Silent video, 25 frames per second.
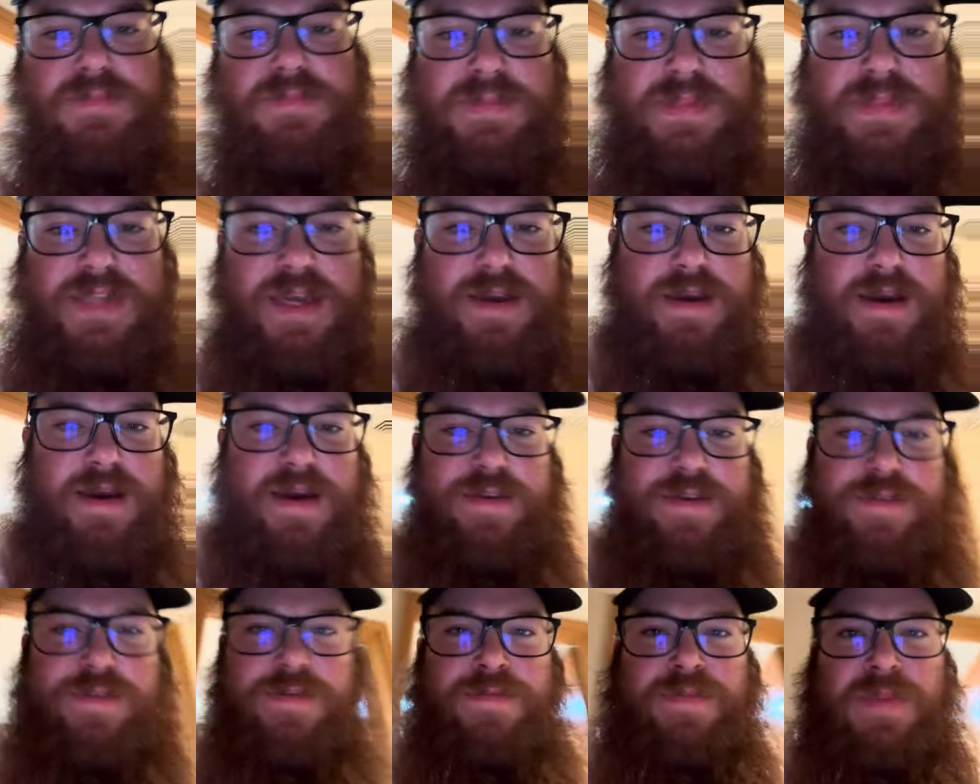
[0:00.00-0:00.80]
Hey
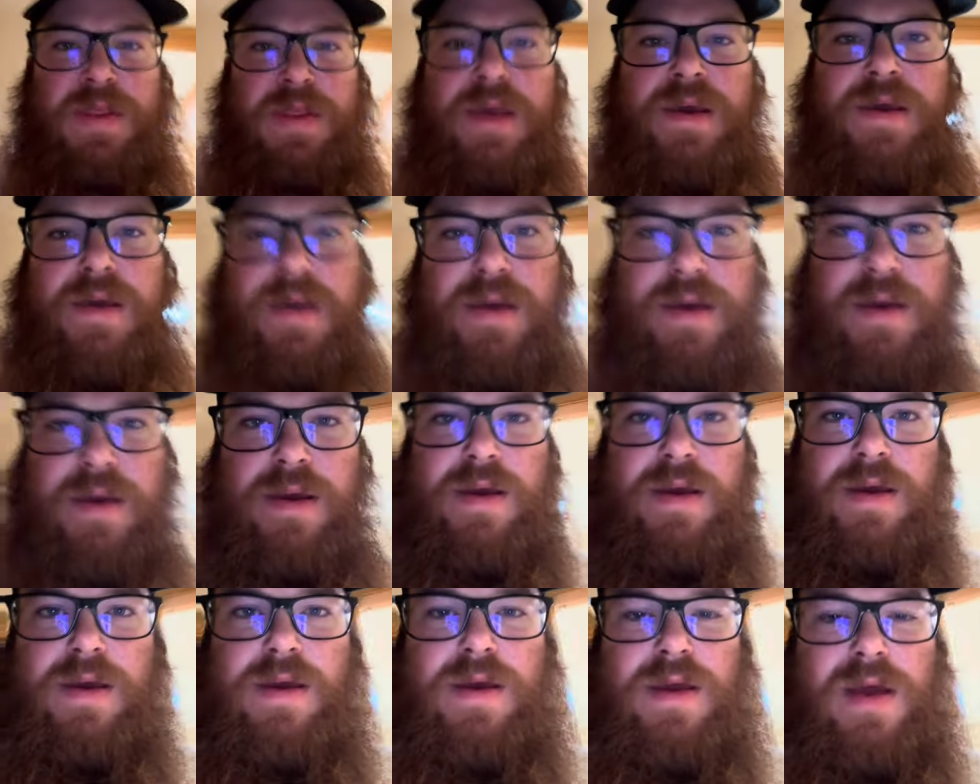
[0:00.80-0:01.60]
guys,
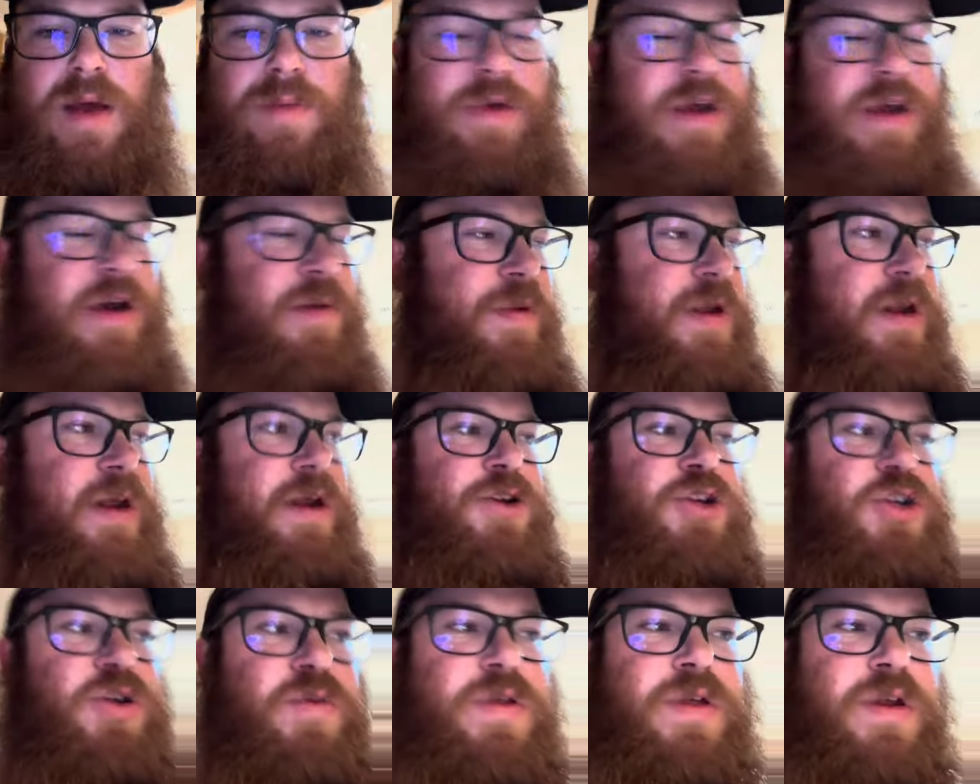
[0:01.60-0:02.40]
I'm coming
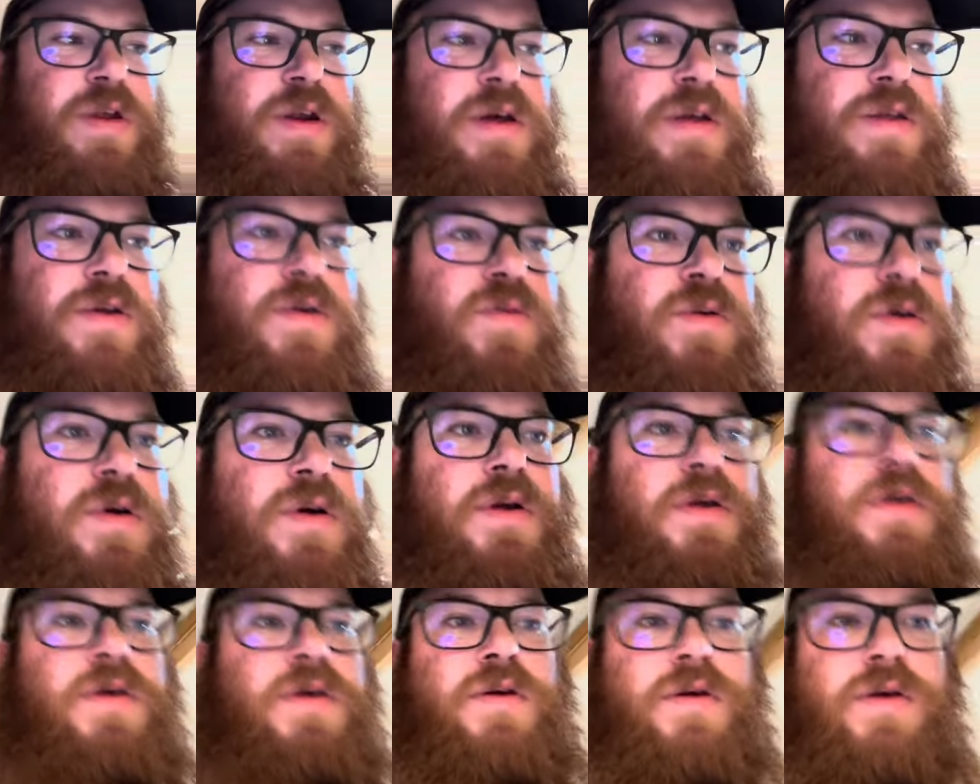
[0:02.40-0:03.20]
at you with another
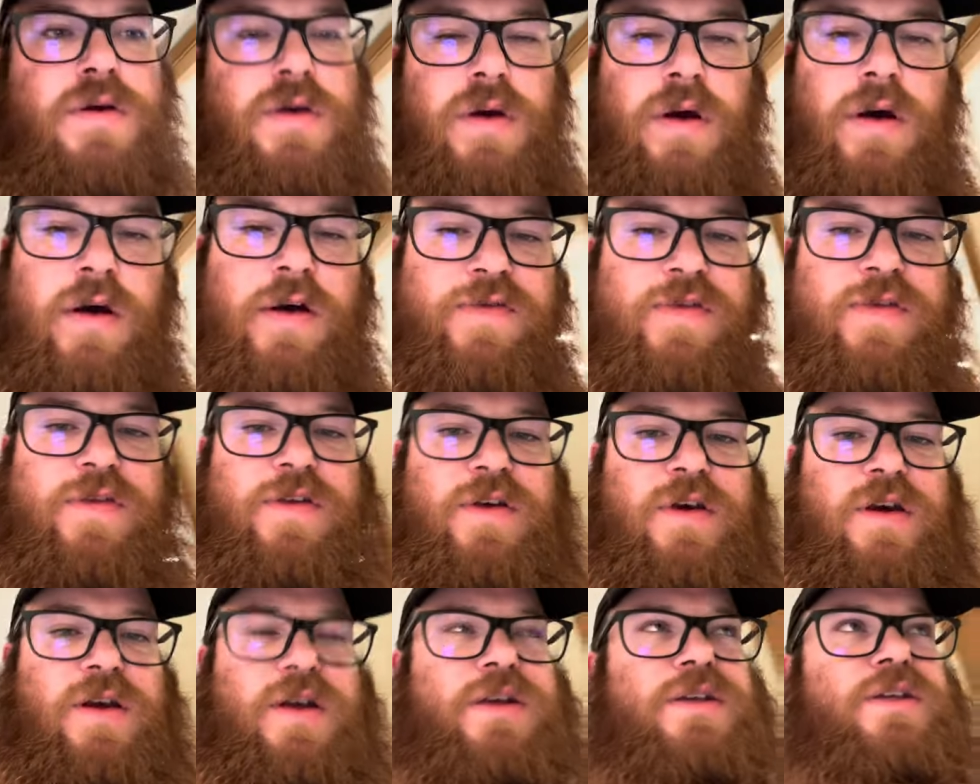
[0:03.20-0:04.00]
one of
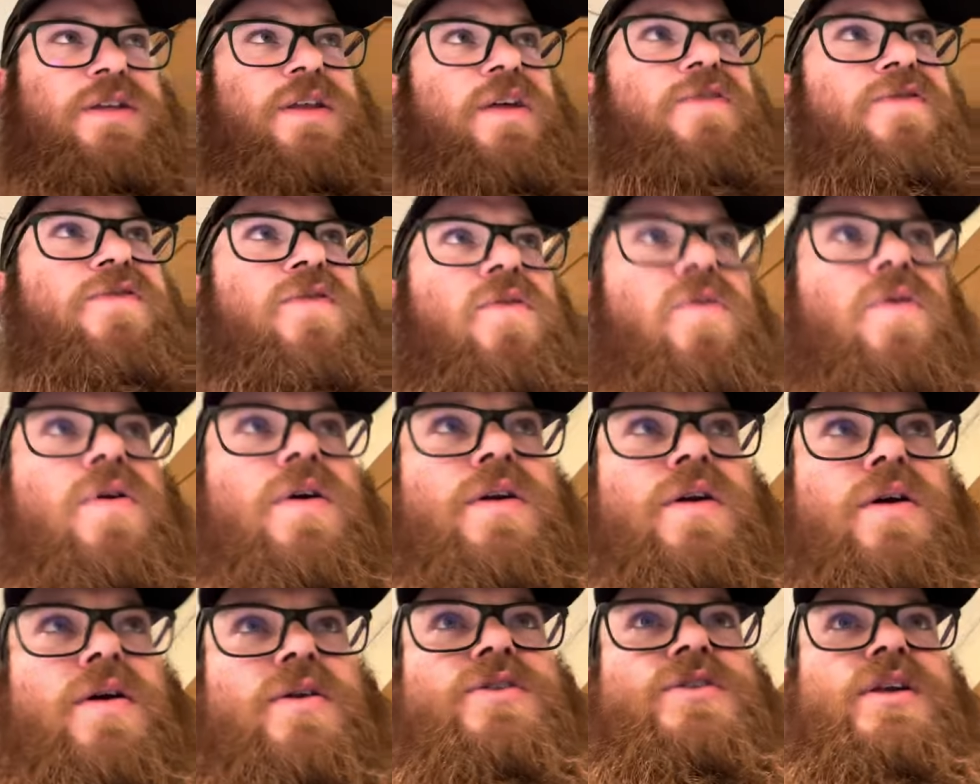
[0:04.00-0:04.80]
things that
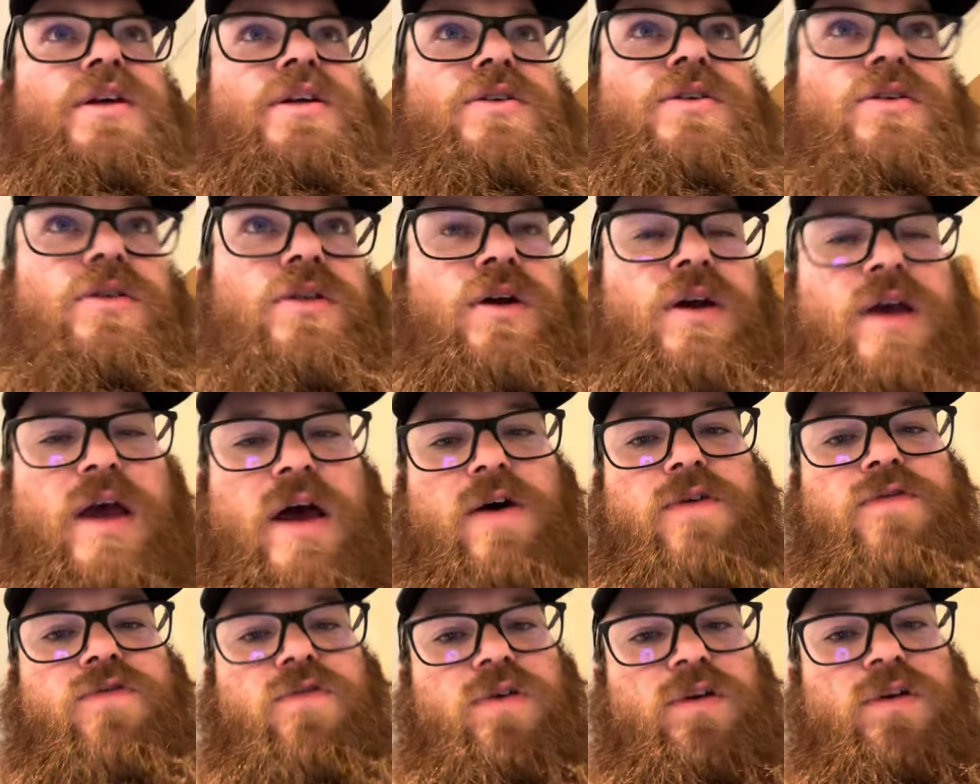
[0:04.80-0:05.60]
foreigners need to look
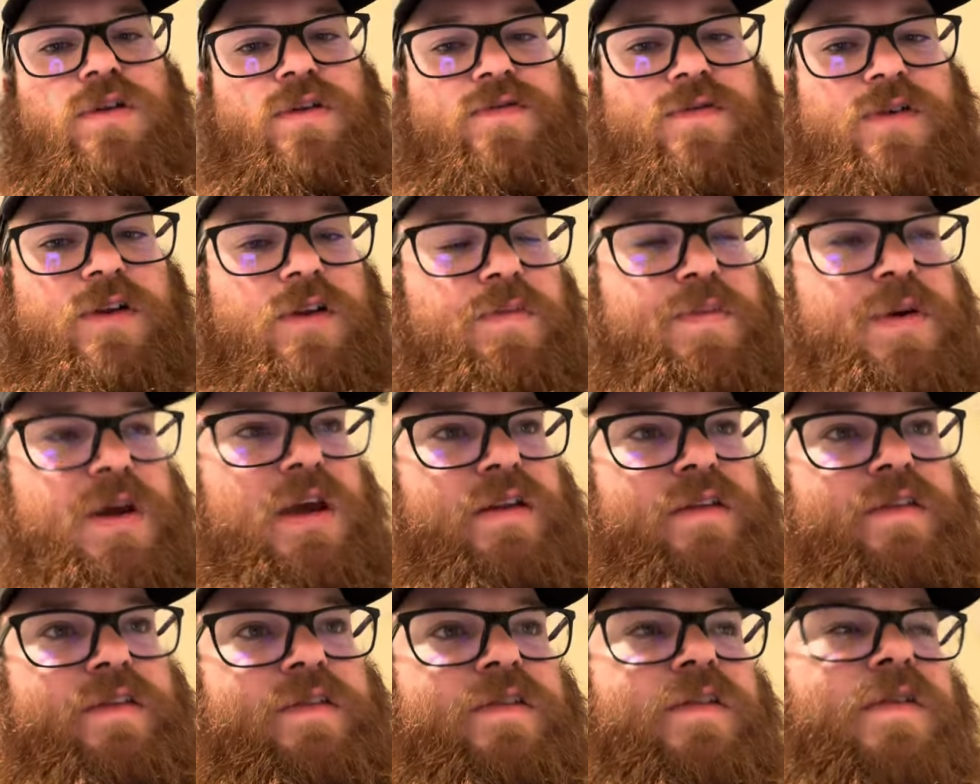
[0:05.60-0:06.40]
out for in the
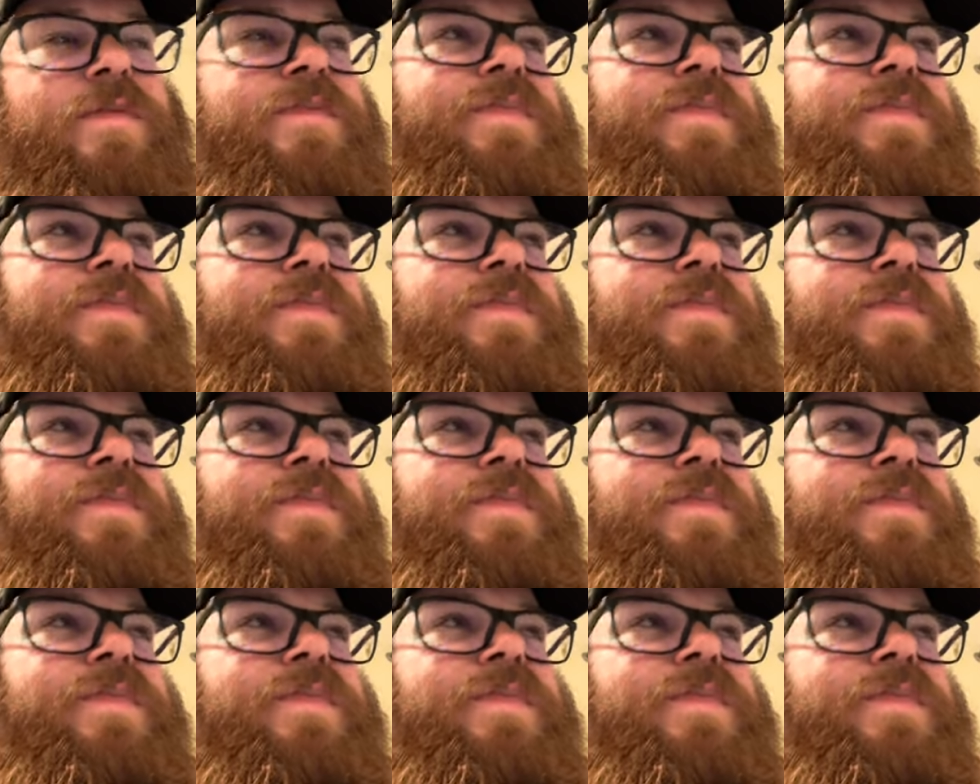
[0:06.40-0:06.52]
Philippines.